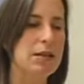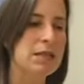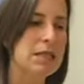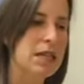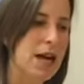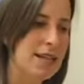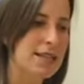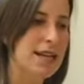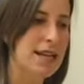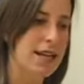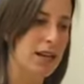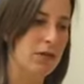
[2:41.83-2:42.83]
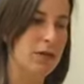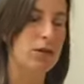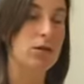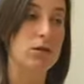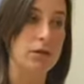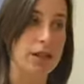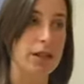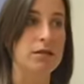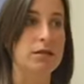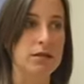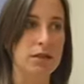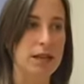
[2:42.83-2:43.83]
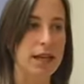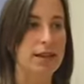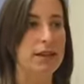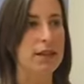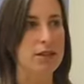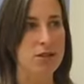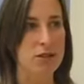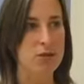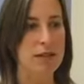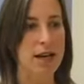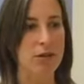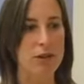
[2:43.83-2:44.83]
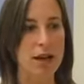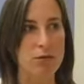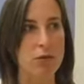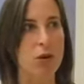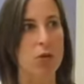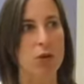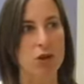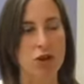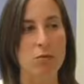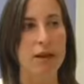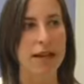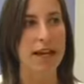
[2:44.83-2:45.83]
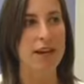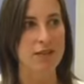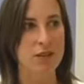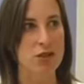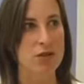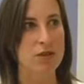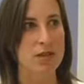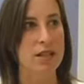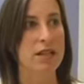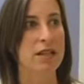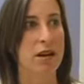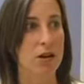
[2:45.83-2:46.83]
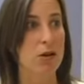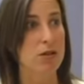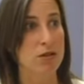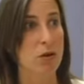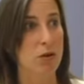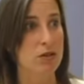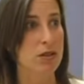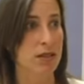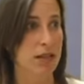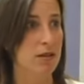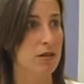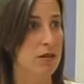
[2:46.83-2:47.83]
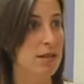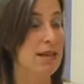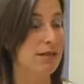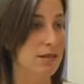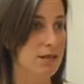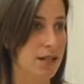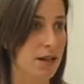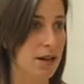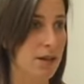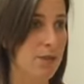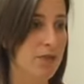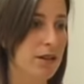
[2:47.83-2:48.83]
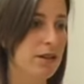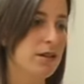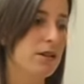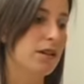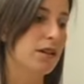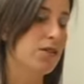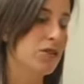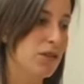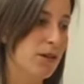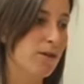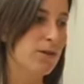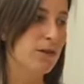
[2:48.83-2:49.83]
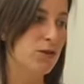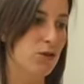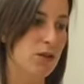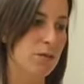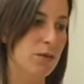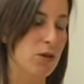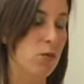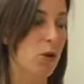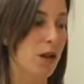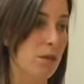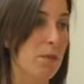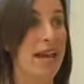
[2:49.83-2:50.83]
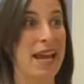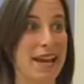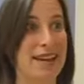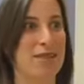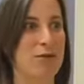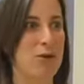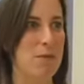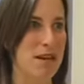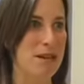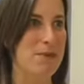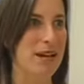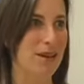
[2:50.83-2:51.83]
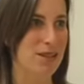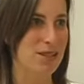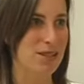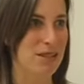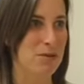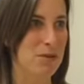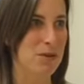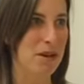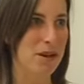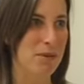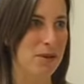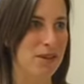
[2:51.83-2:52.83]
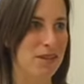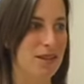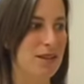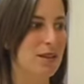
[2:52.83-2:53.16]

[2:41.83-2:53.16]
Not taking care of it early can lead you down that road where you may have issues as a younger adult than necessary. Conservative treatment, while a pain for many parents to comply with,